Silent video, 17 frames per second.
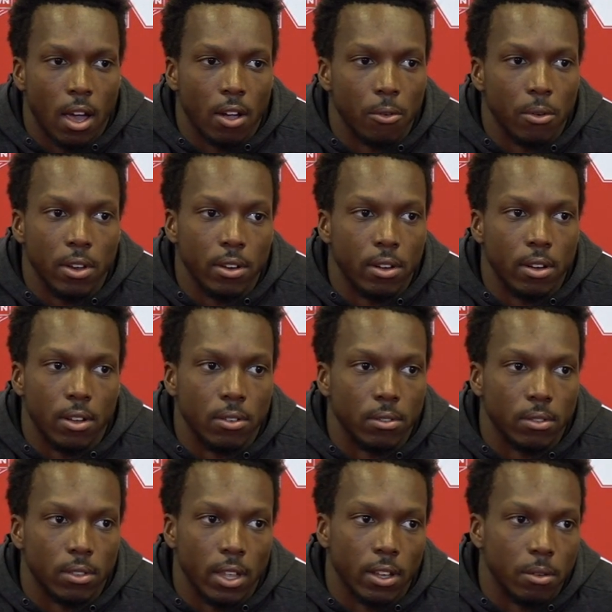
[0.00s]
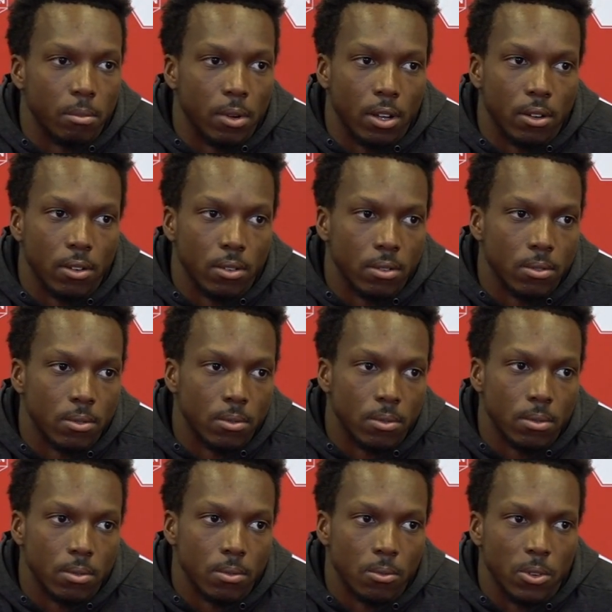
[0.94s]
I really don't think about
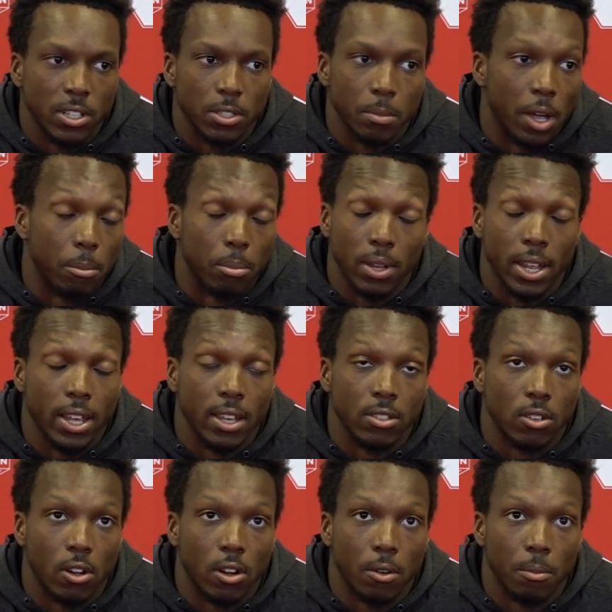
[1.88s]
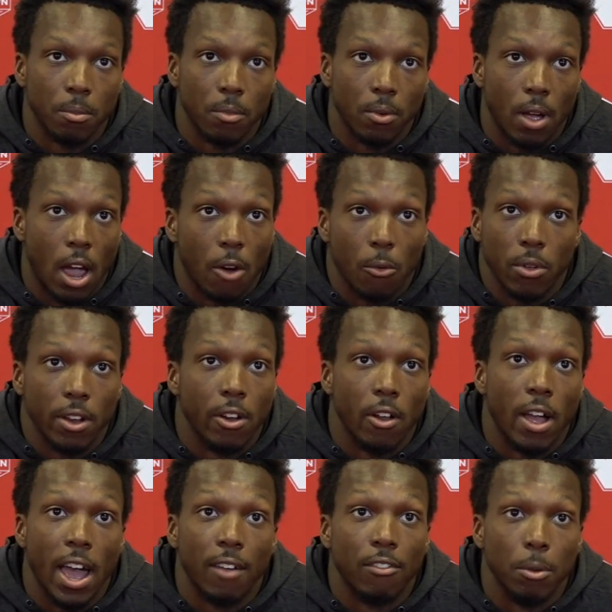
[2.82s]
what my plans are. I
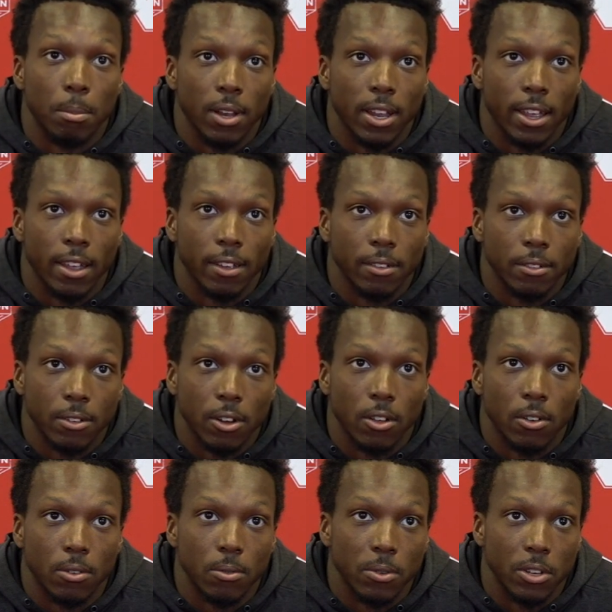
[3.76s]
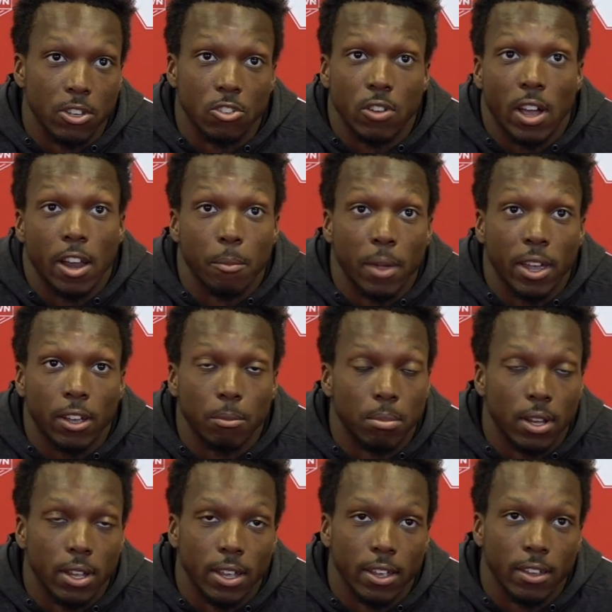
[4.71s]
really don't have a plan. You know, when you try to
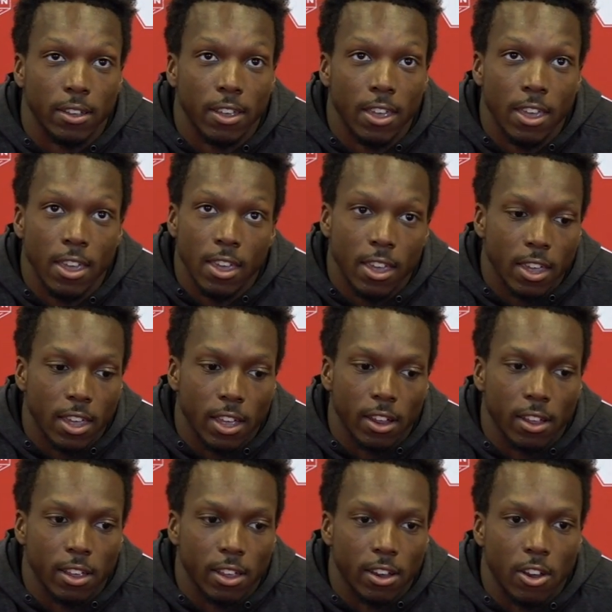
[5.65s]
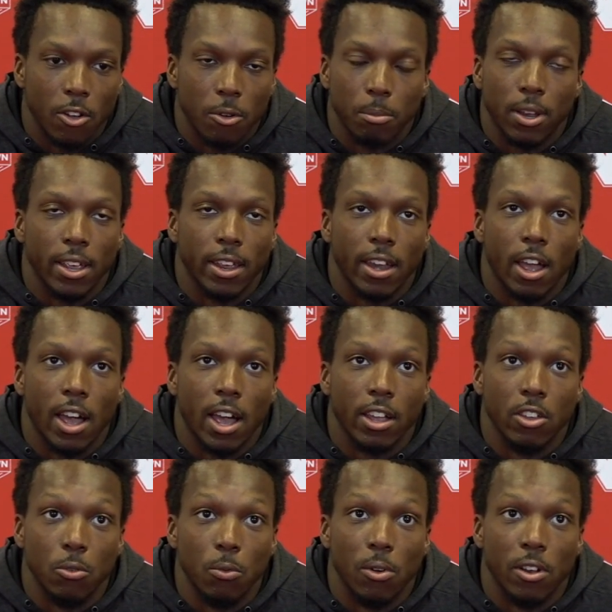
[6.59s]
make a plan, it don't plan out
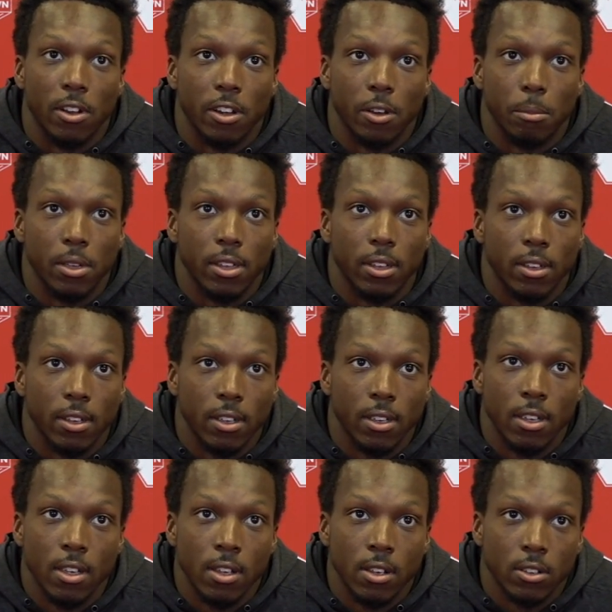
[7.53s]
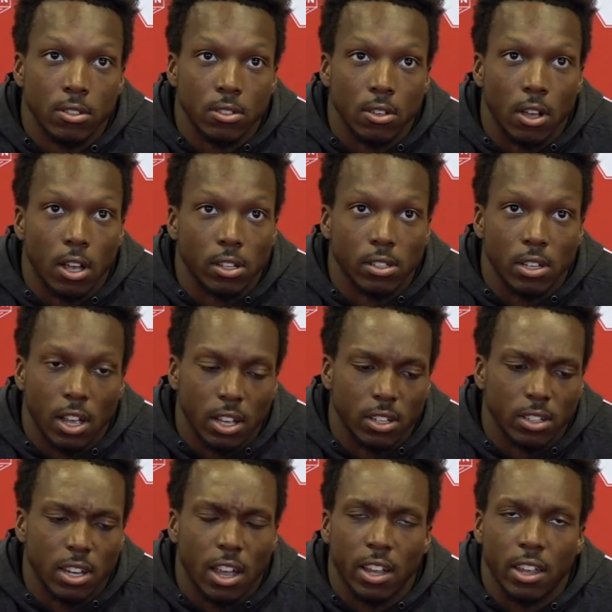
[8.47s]
how you want it to be. So
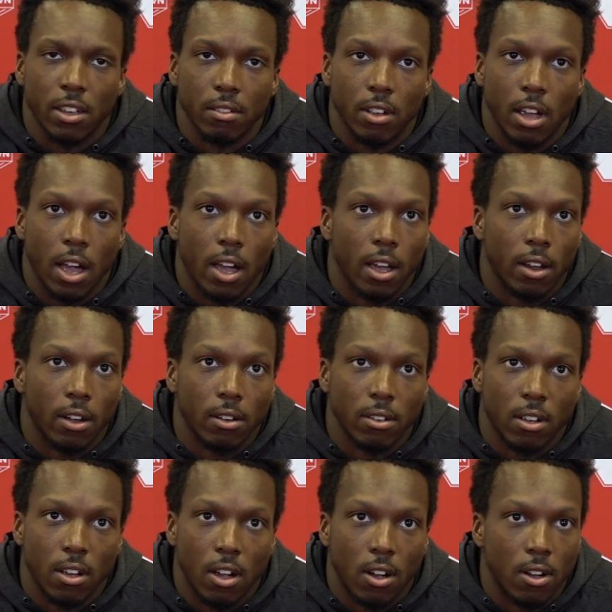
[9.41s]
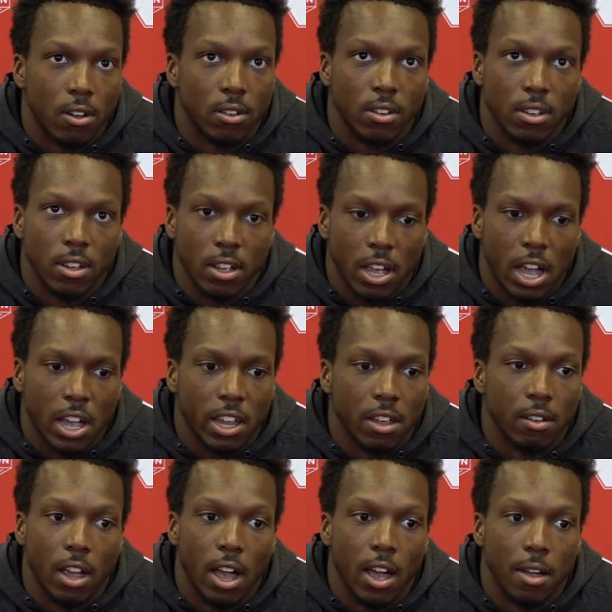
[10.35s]
I give God all. I
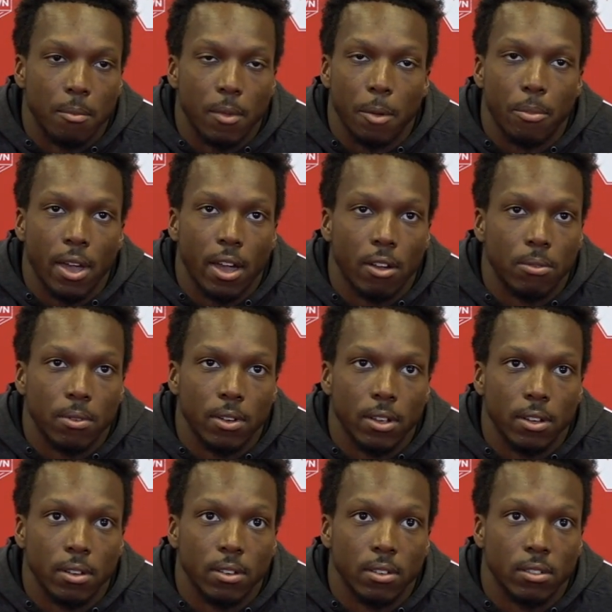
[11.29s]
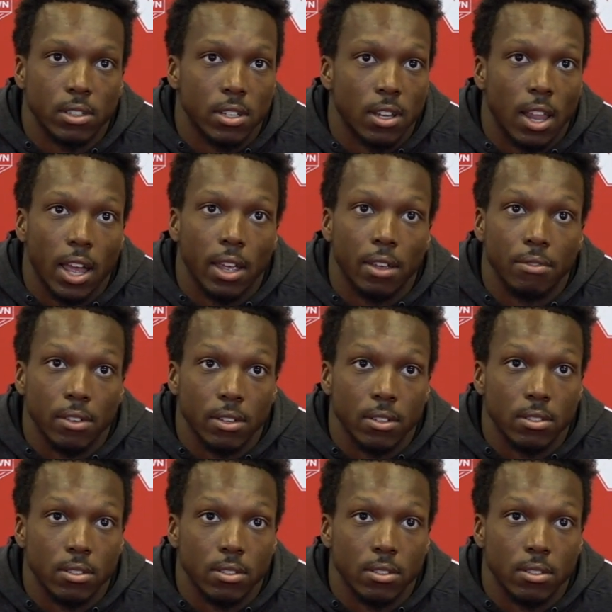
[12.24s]
give God my pathway to life.